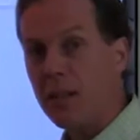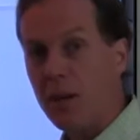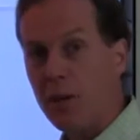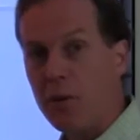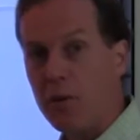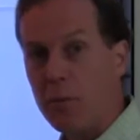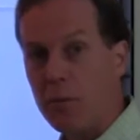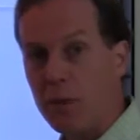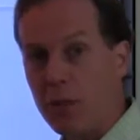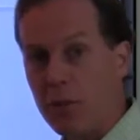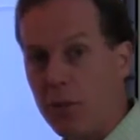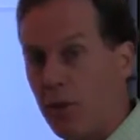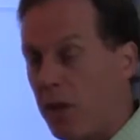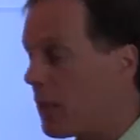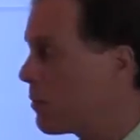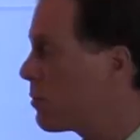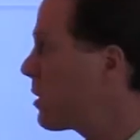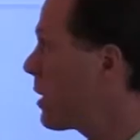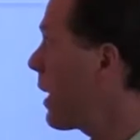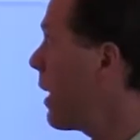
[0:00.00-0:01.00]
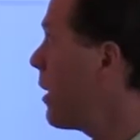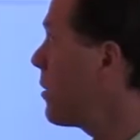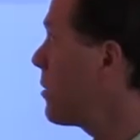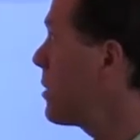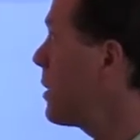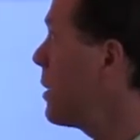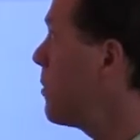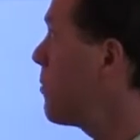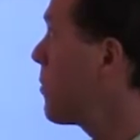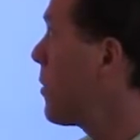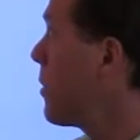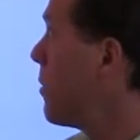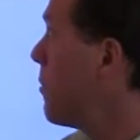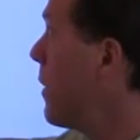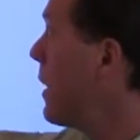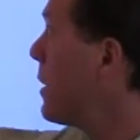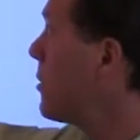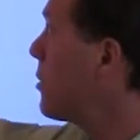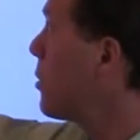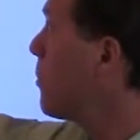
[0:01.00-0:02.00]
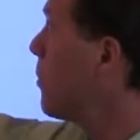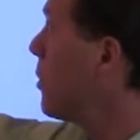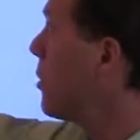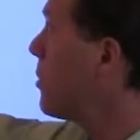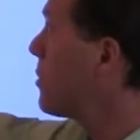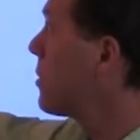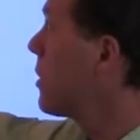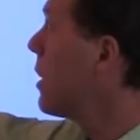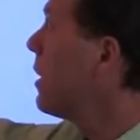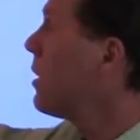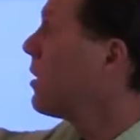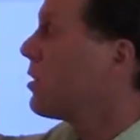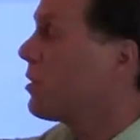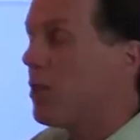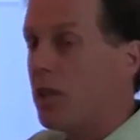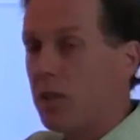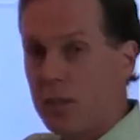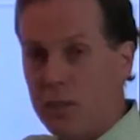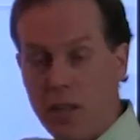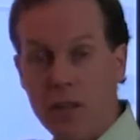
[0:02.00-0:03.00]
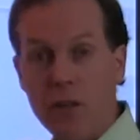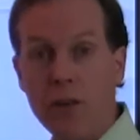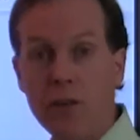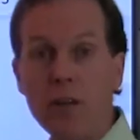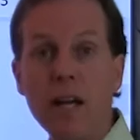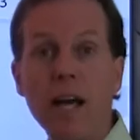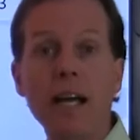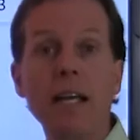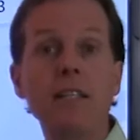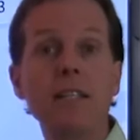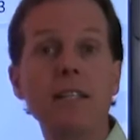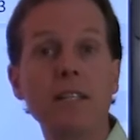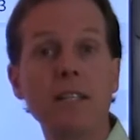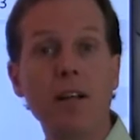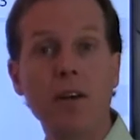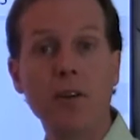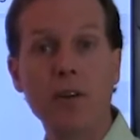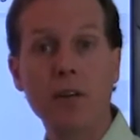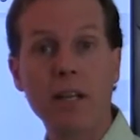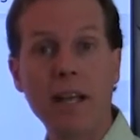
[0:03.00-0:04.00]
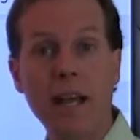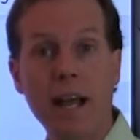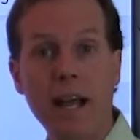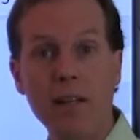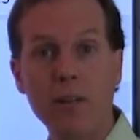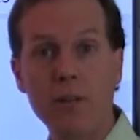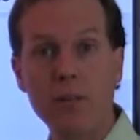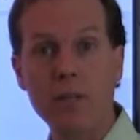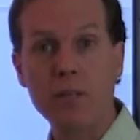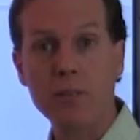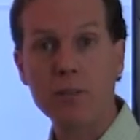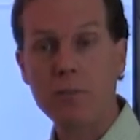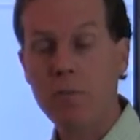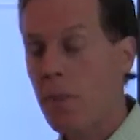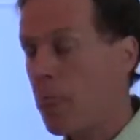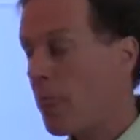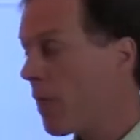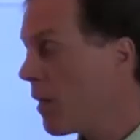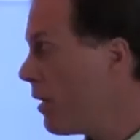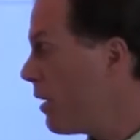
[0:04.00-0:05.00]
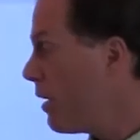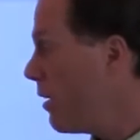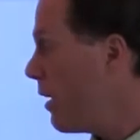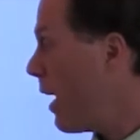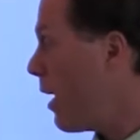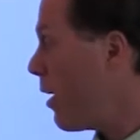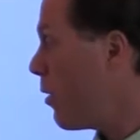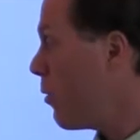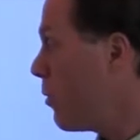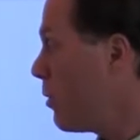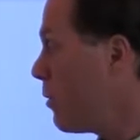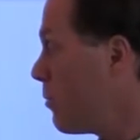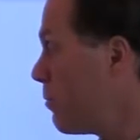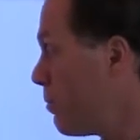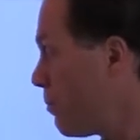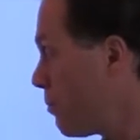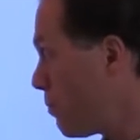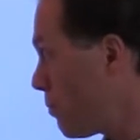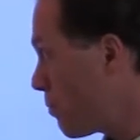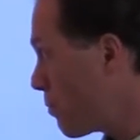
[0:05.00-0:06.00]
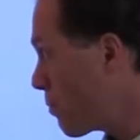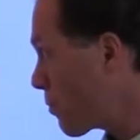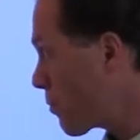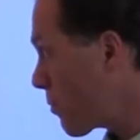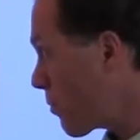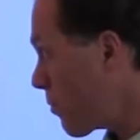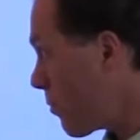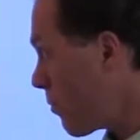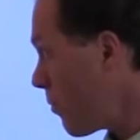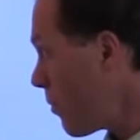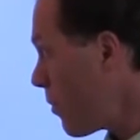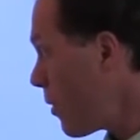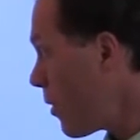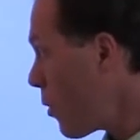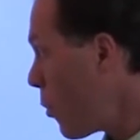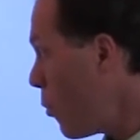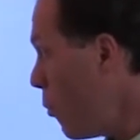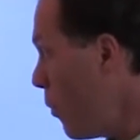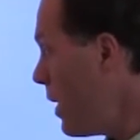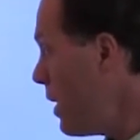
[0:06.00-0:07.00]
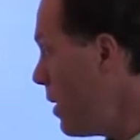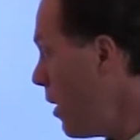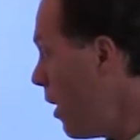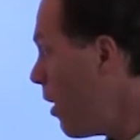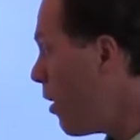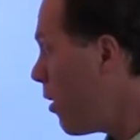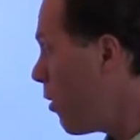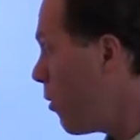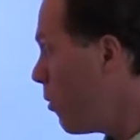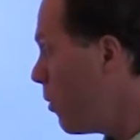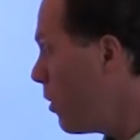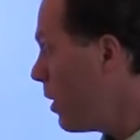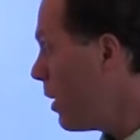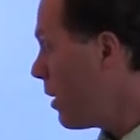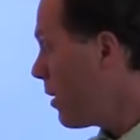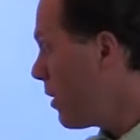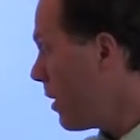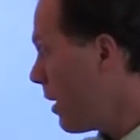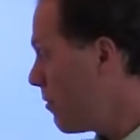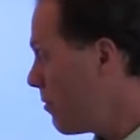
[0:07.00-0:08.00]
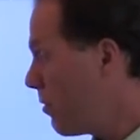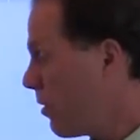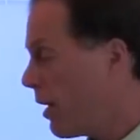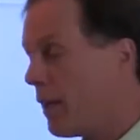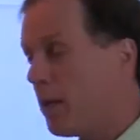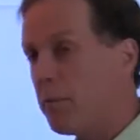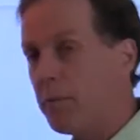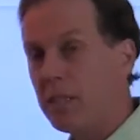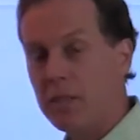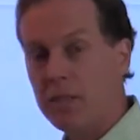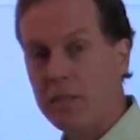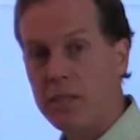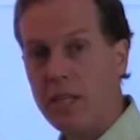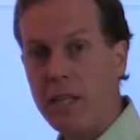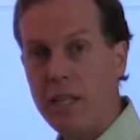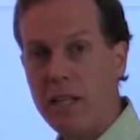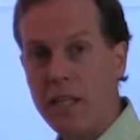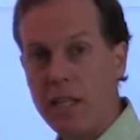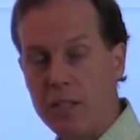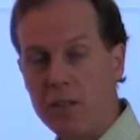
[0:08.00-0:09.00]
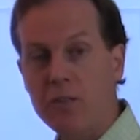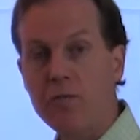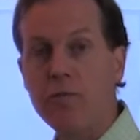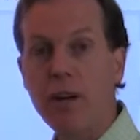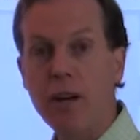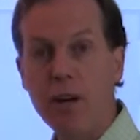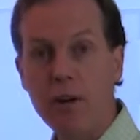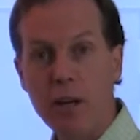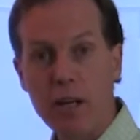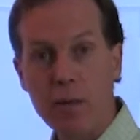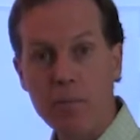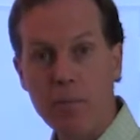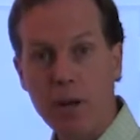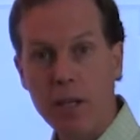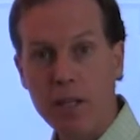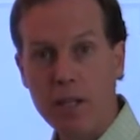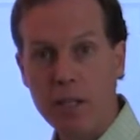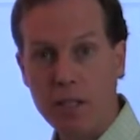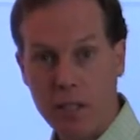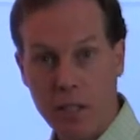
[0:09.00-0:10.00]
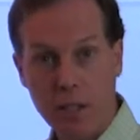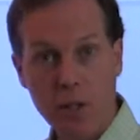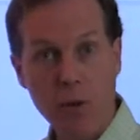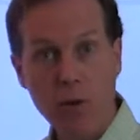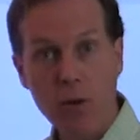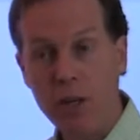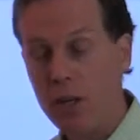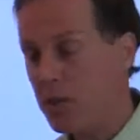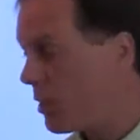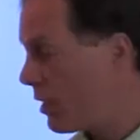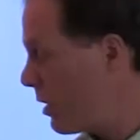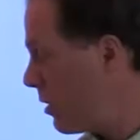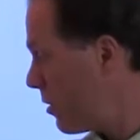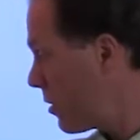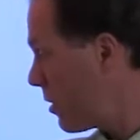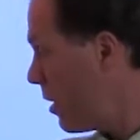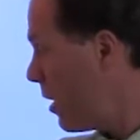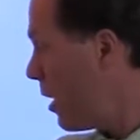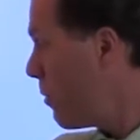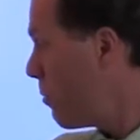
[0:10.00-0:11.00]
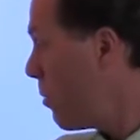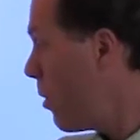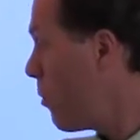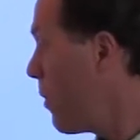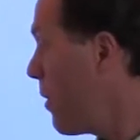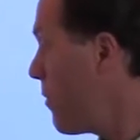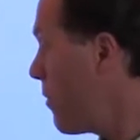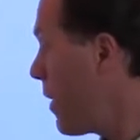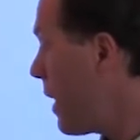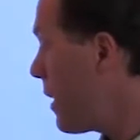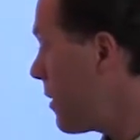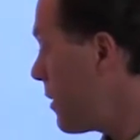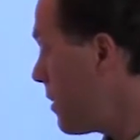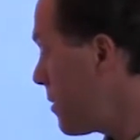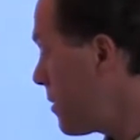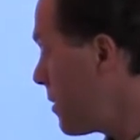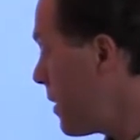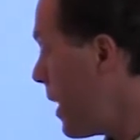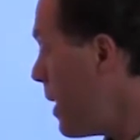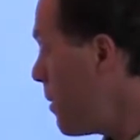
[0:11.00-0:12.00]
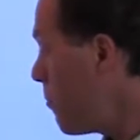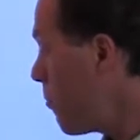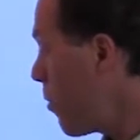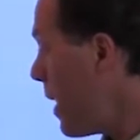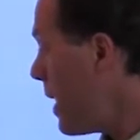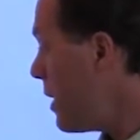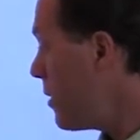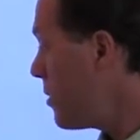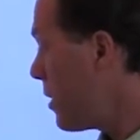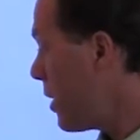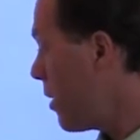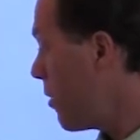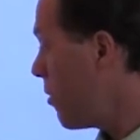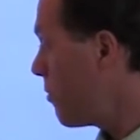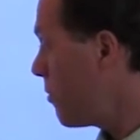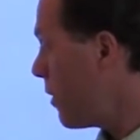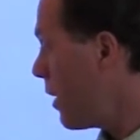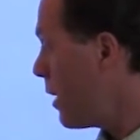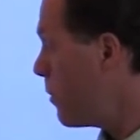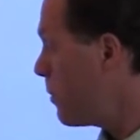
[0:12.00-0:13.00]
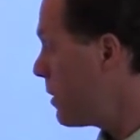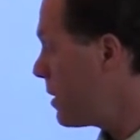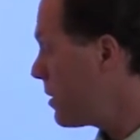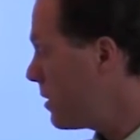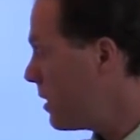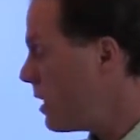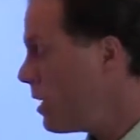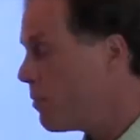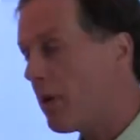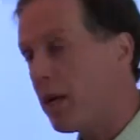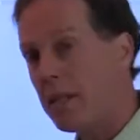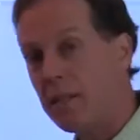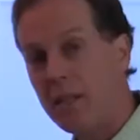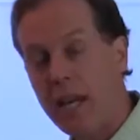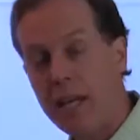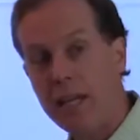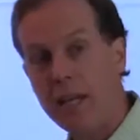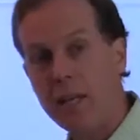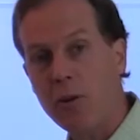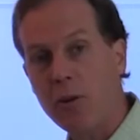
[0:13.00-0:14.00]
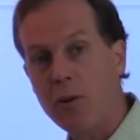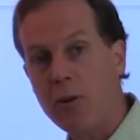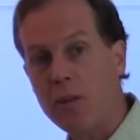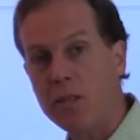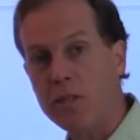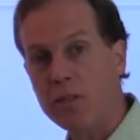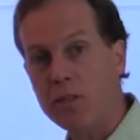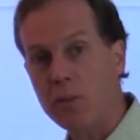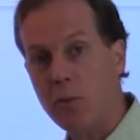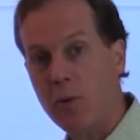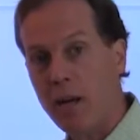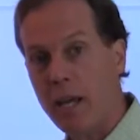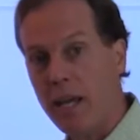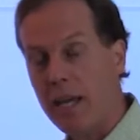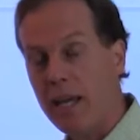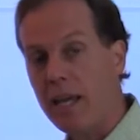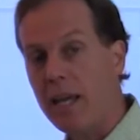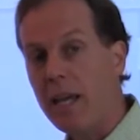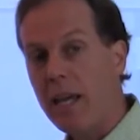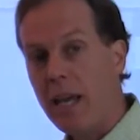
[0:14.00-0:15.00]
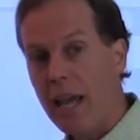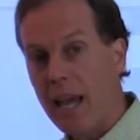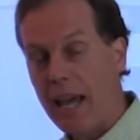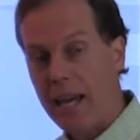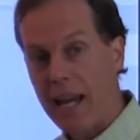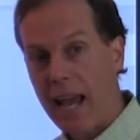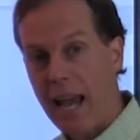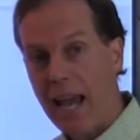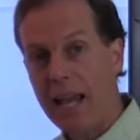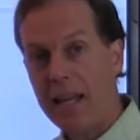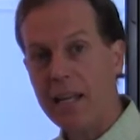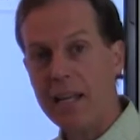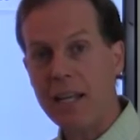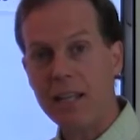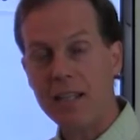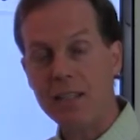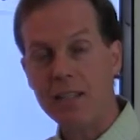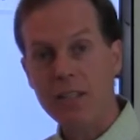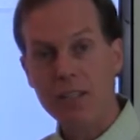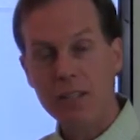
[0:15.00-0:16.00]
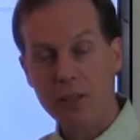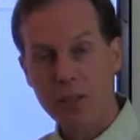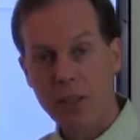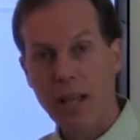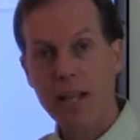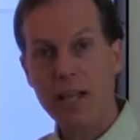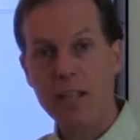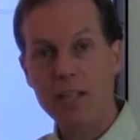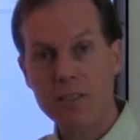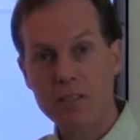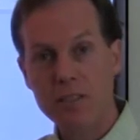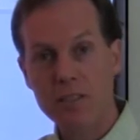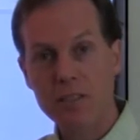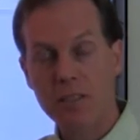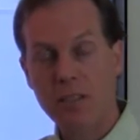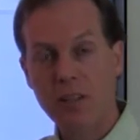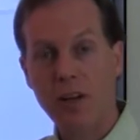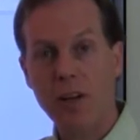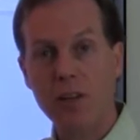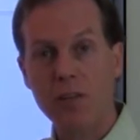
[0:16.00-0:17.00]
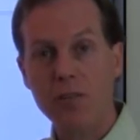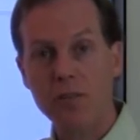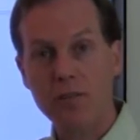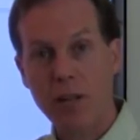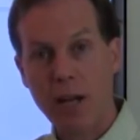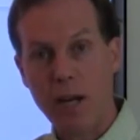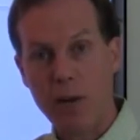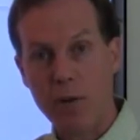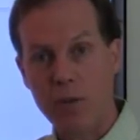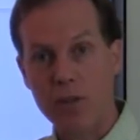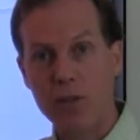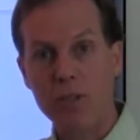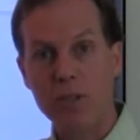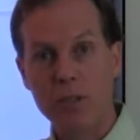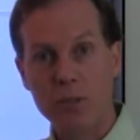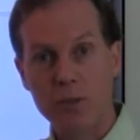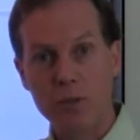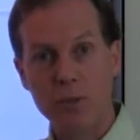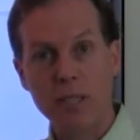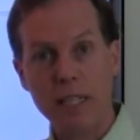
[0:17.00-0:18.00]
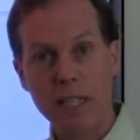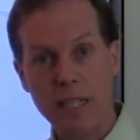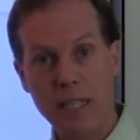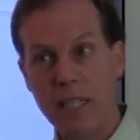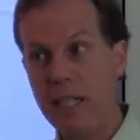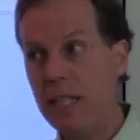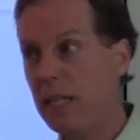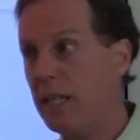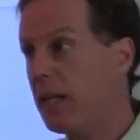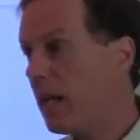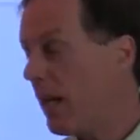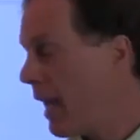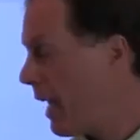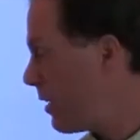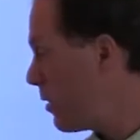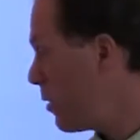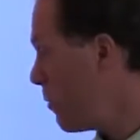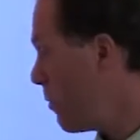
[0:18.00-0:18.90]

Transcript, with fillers: hundred milligrams of calcium for the vegetables, just under nineteen hundred calories. Now, we know that vitamin C is very abundant in oranges, but we've got the same ratio of vitamin C by taking oranges away and adding lettuce, cauliflower, zucchini, and